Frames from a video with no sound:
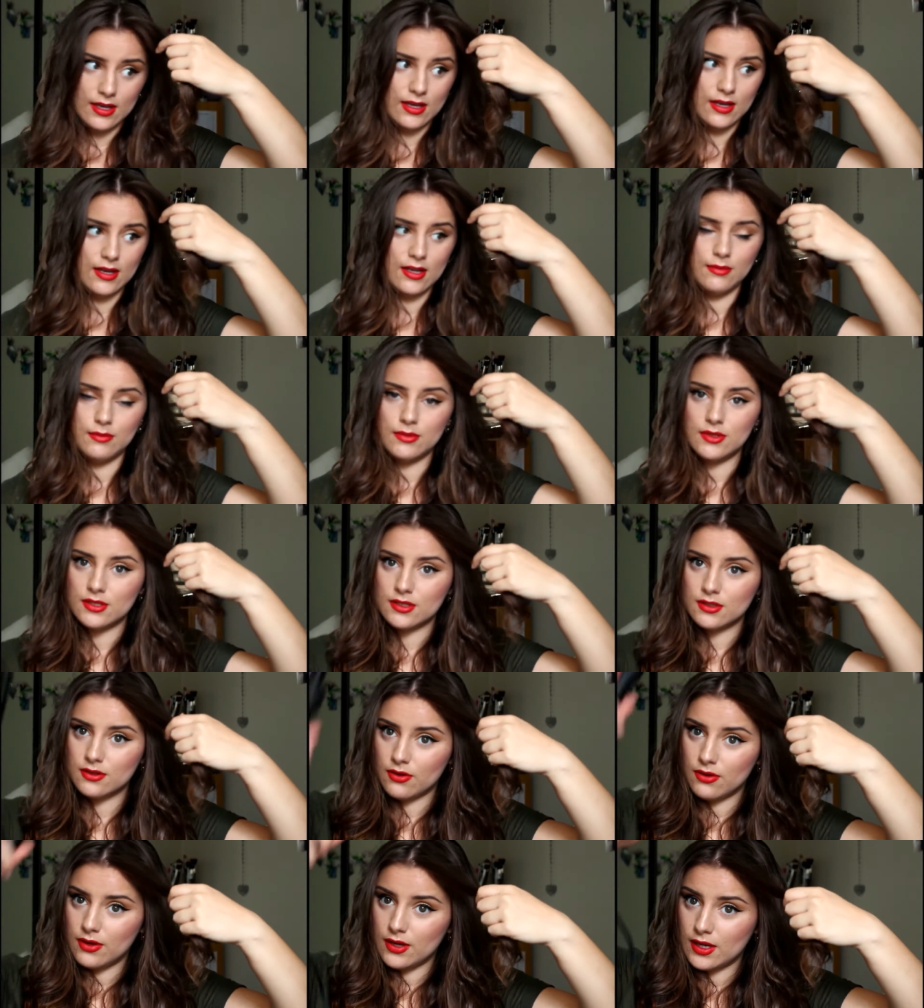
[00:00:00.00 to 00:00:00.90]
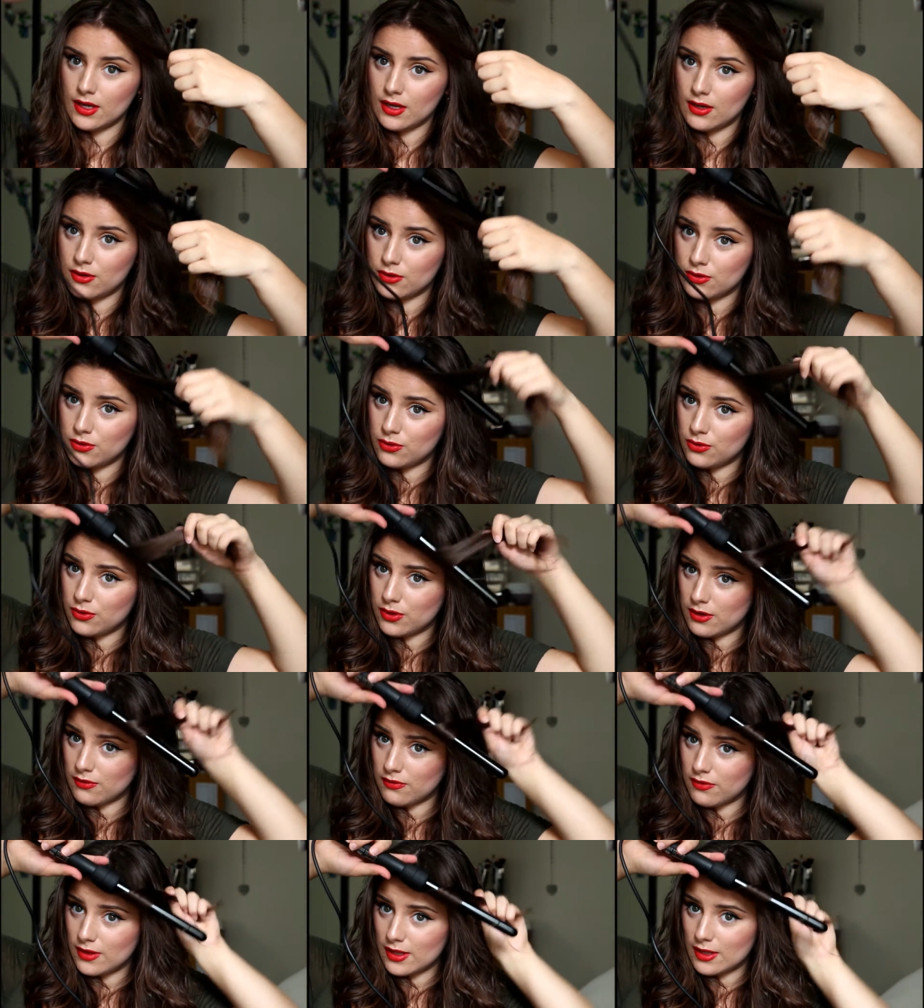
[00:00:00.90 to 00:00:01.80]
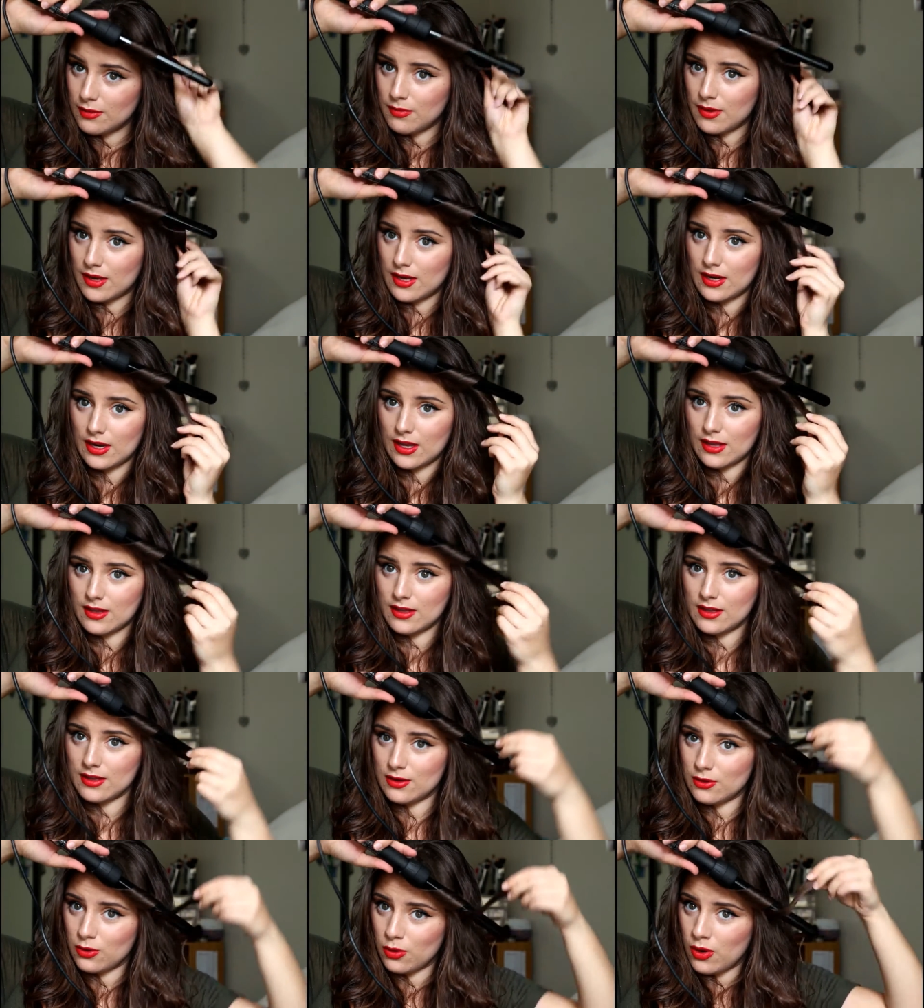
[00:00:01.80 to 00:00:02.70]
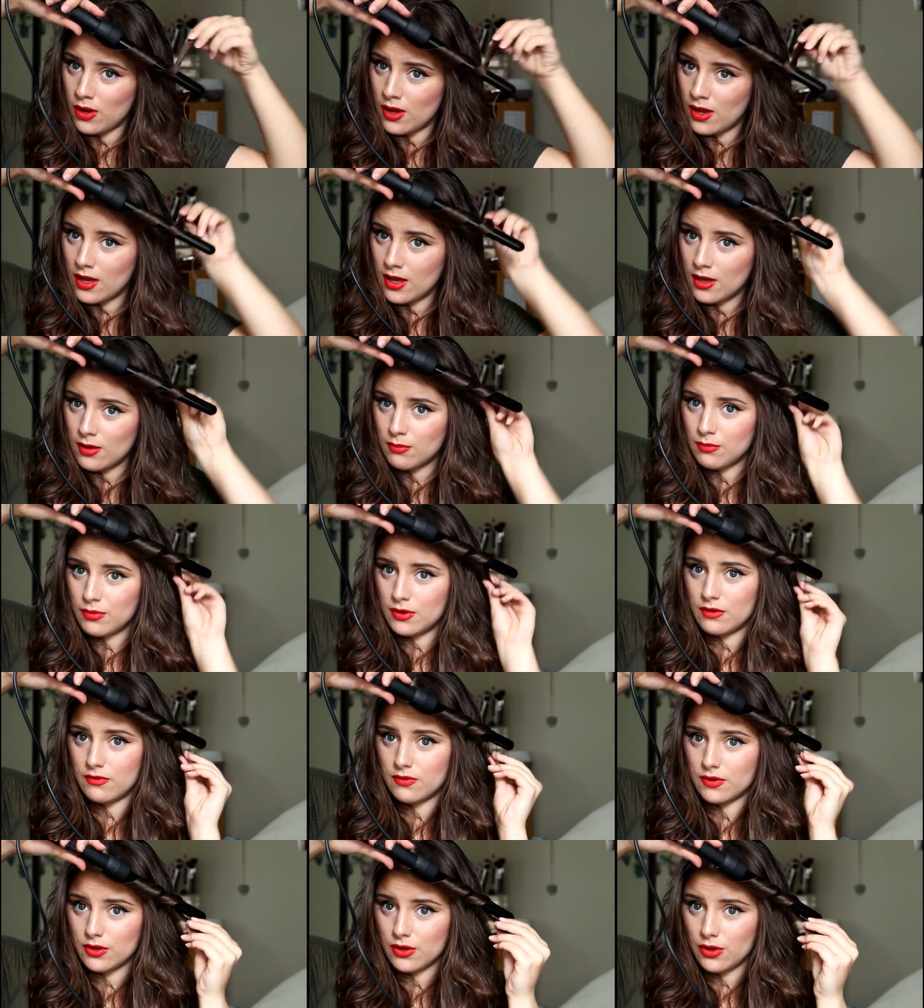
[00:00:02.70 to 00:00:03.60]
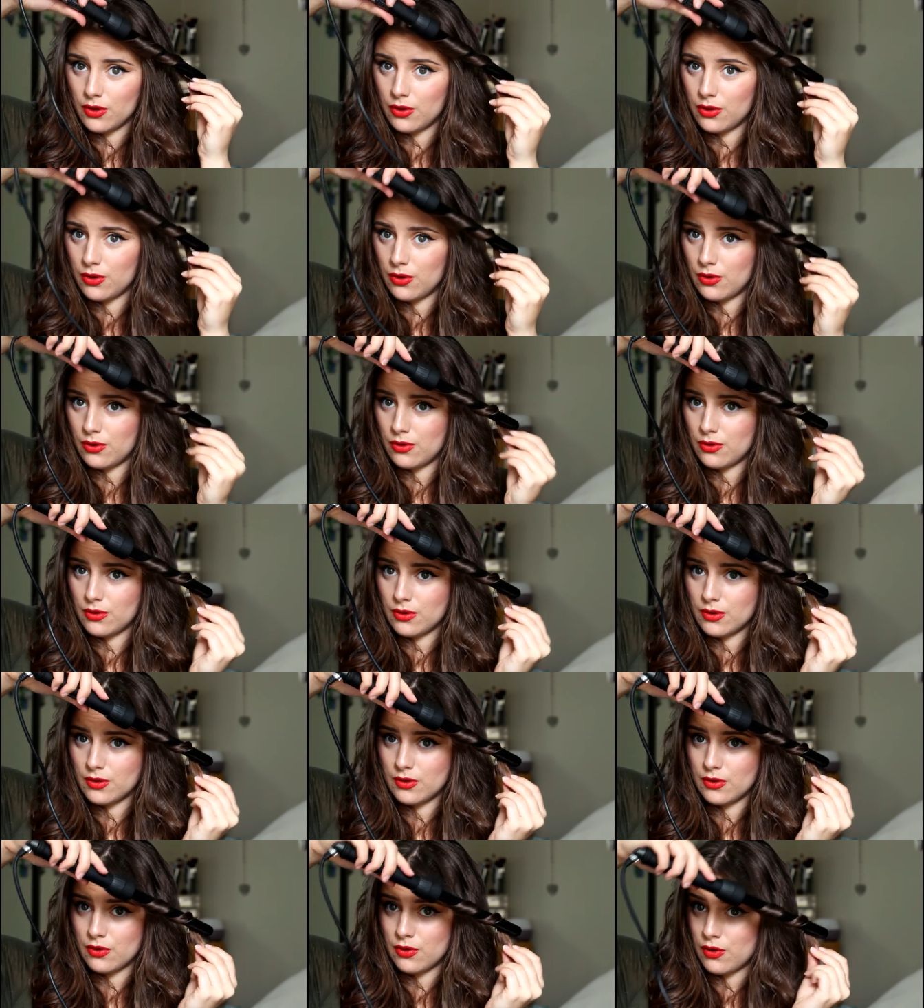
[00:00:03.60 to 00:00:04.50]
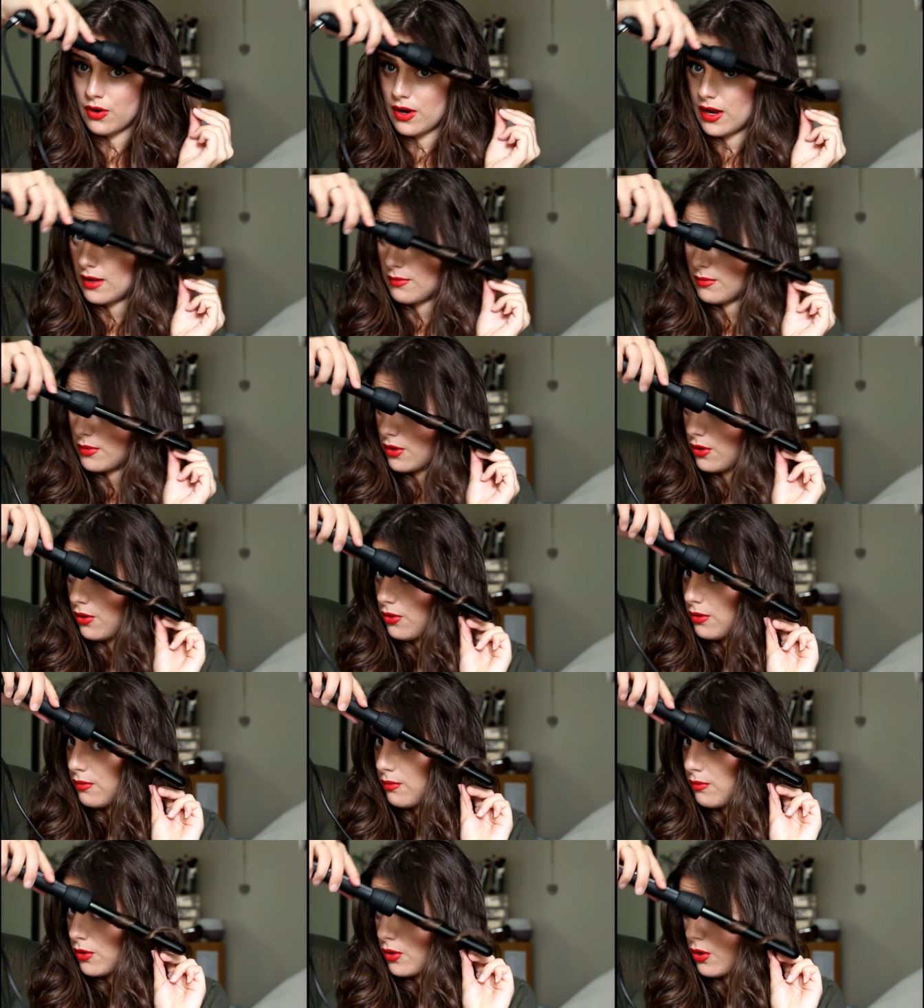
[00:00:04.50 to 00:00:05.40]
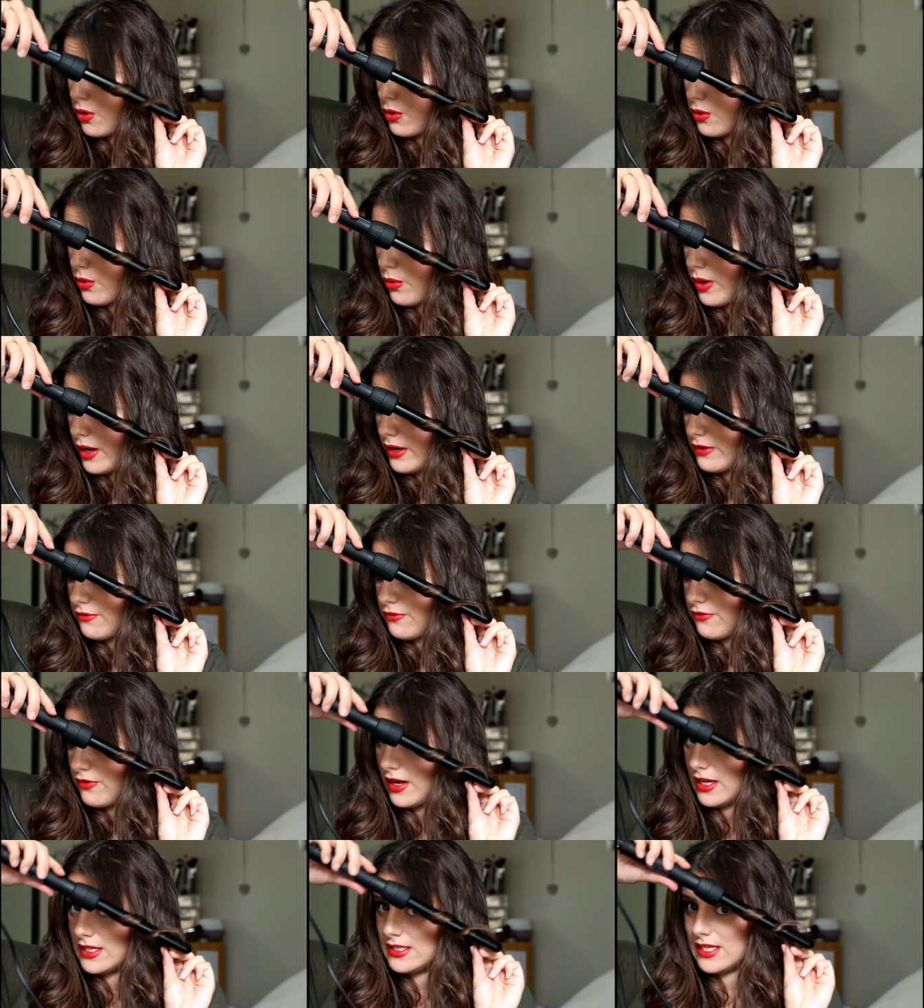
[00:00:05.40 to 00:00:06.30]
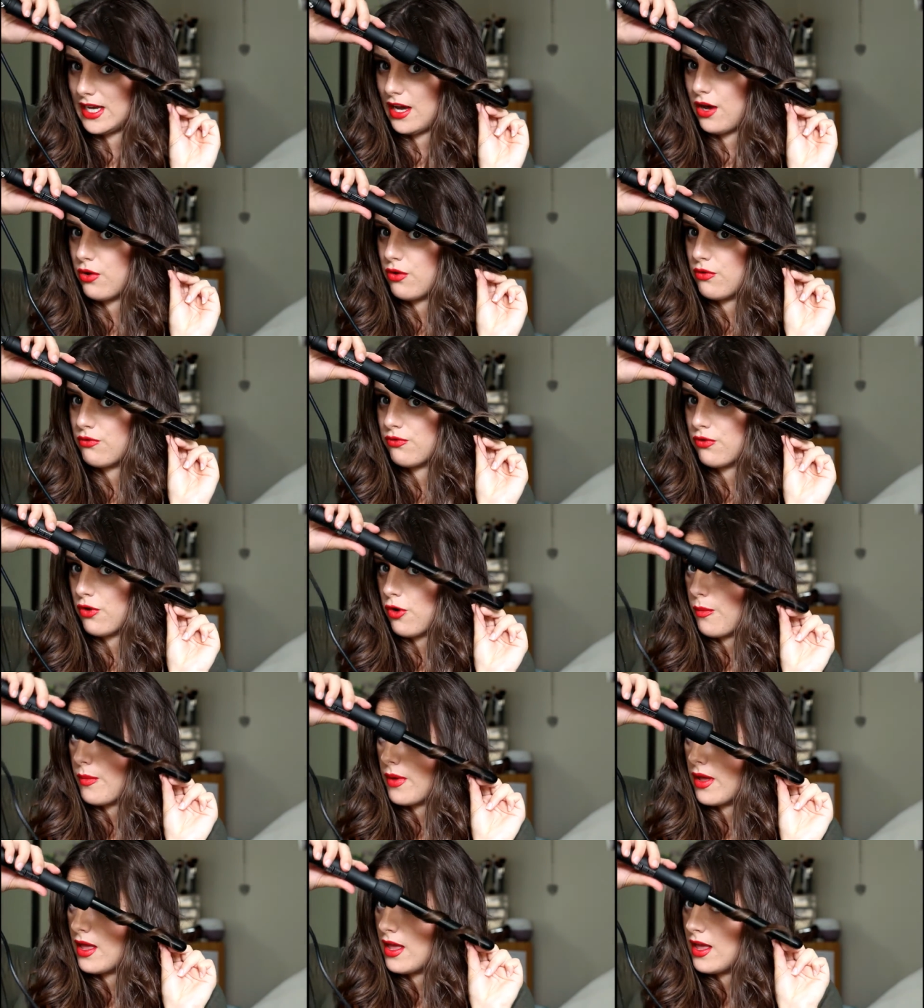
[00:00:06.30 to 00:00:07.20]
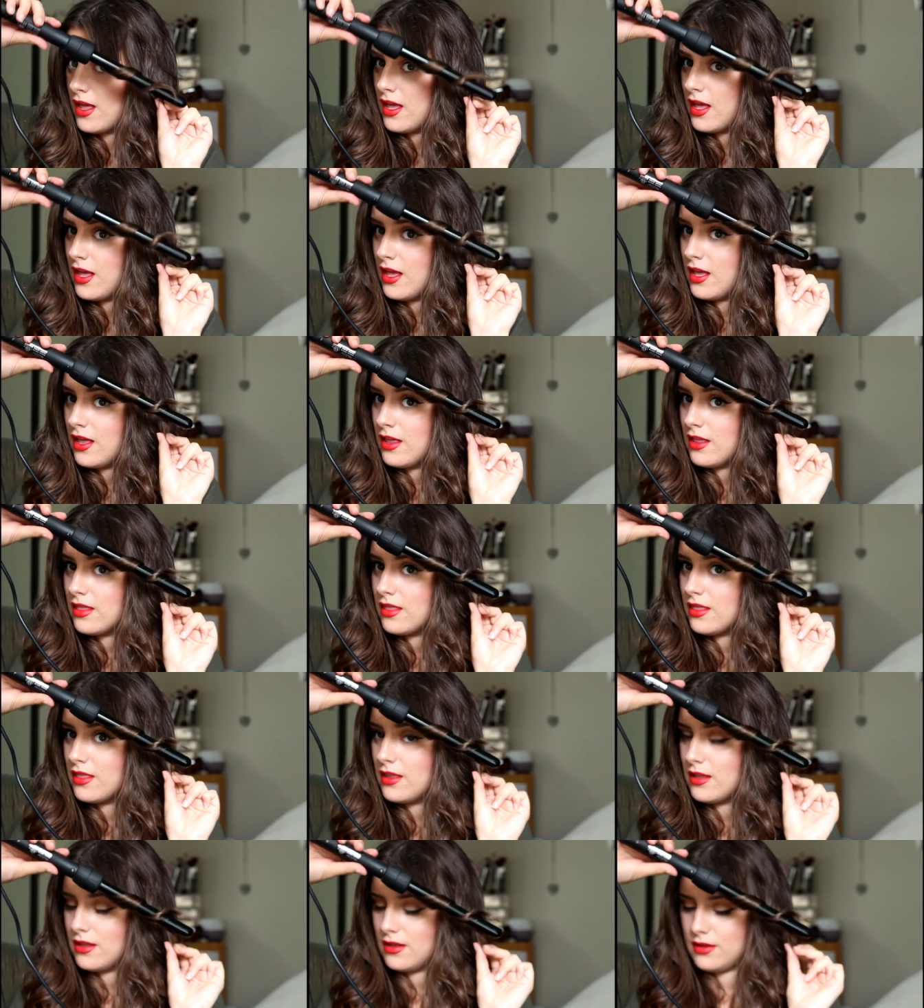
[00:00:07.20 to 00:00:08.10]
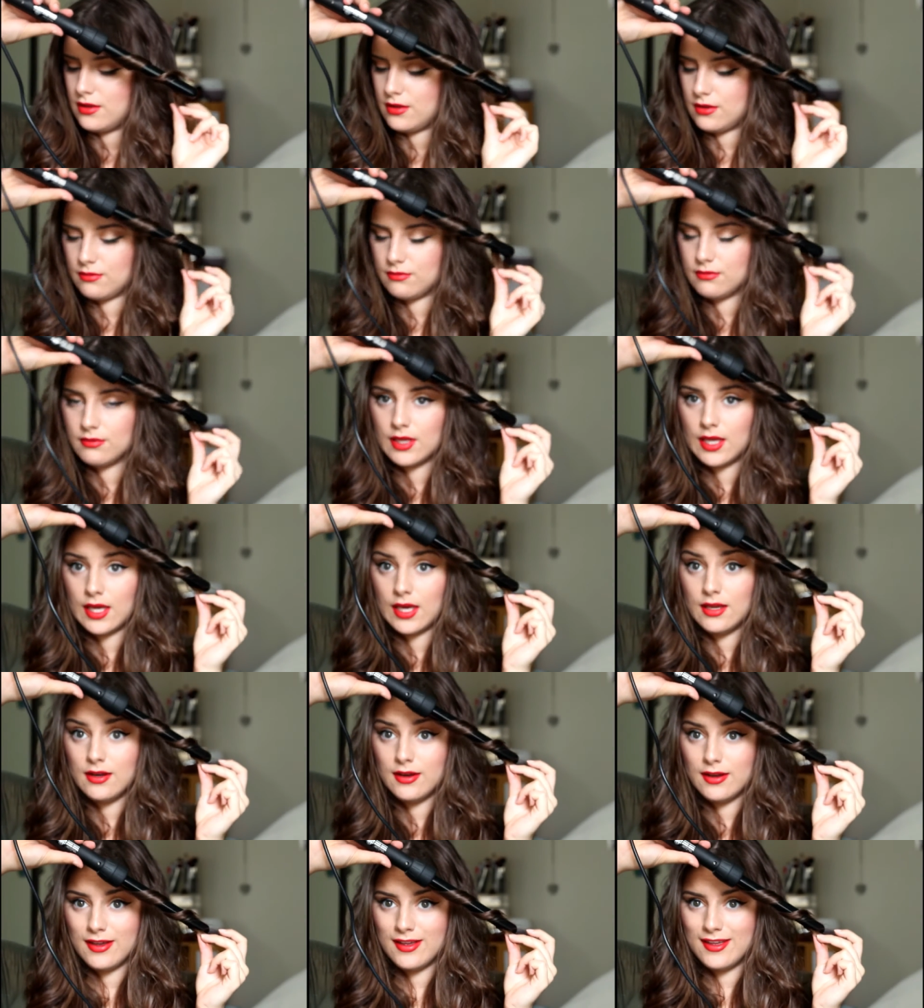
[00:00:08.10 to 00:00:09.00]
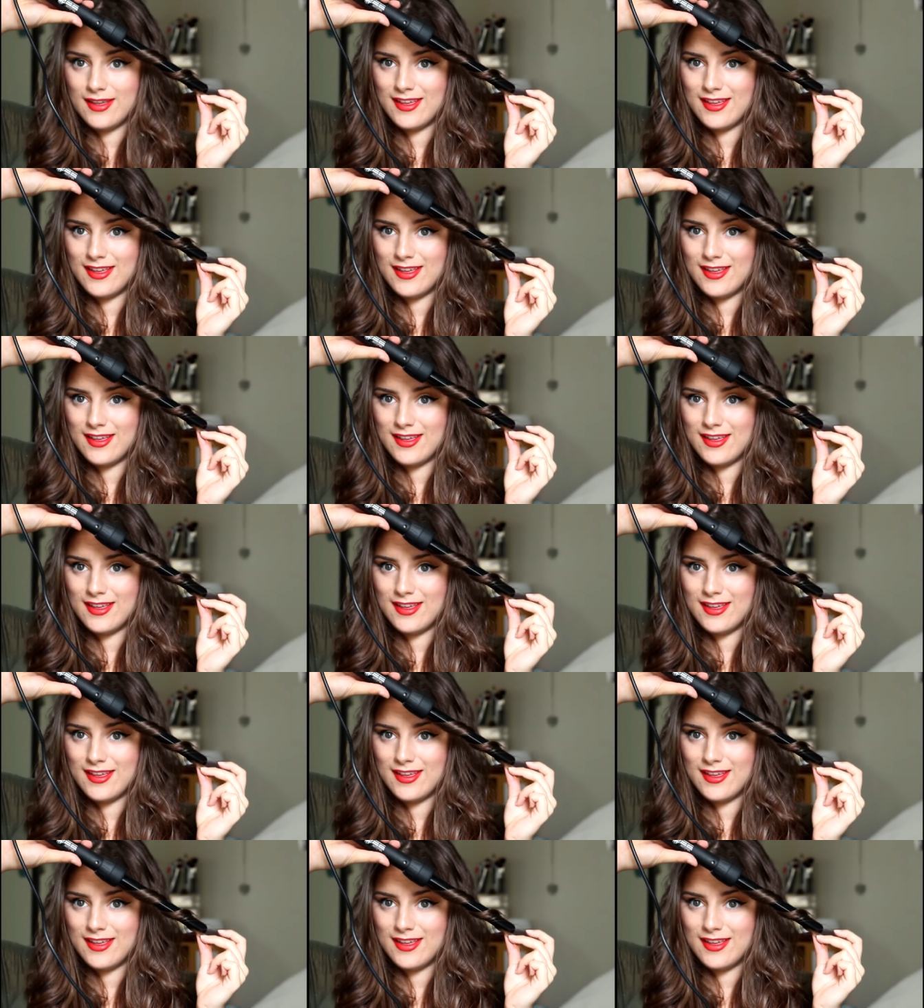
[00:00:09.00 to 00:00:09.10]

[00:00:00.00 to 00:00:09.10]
and I'm just going to give them another little bit of a curl and I'm going to go quite far down from the head